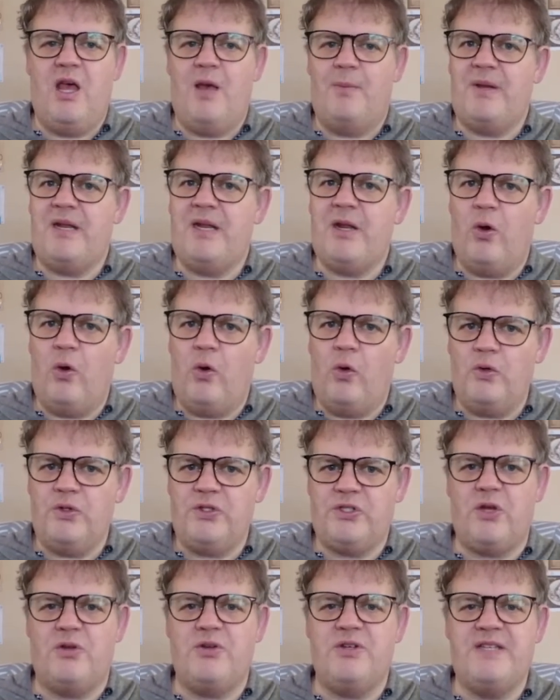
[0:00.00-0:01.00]
but it
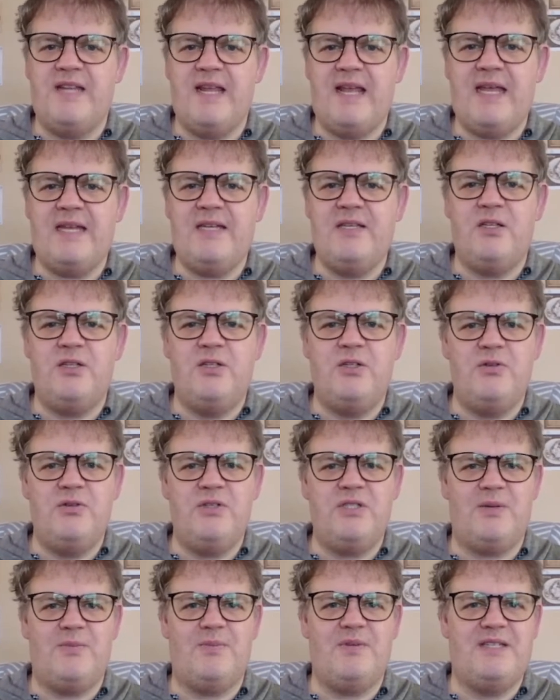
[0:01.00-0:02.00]
also dared to do
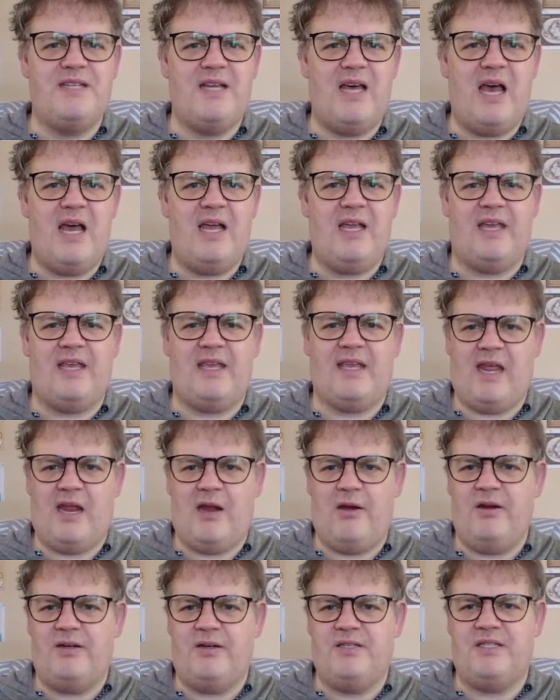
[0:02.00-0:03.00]
some darker
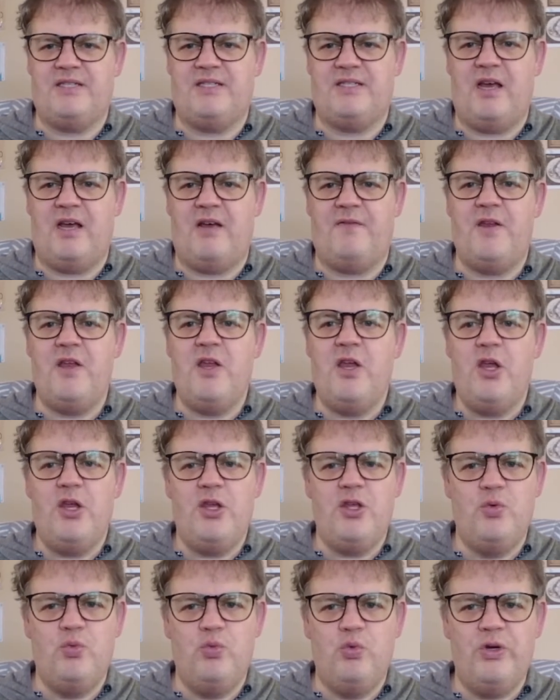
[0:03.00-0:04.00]
character stuff
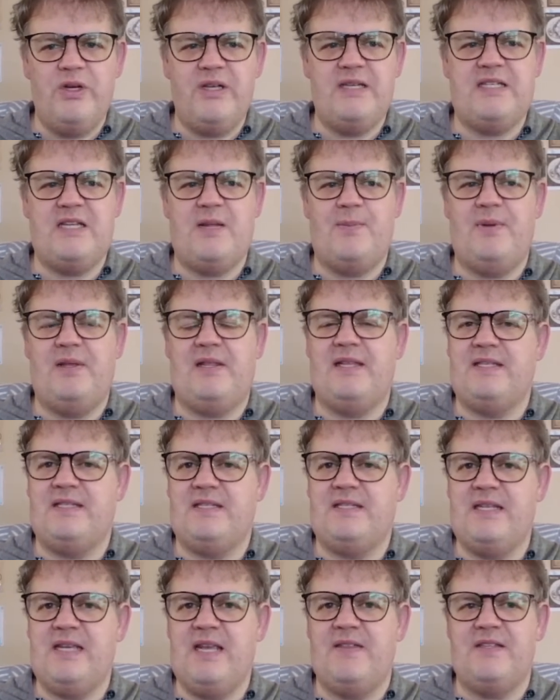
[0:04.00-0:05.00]
you wouldn't typically
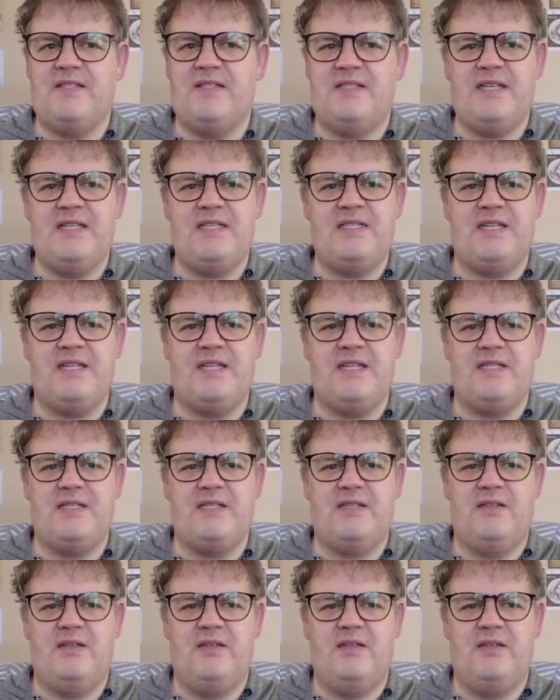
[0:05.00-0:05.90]
see in the 60s.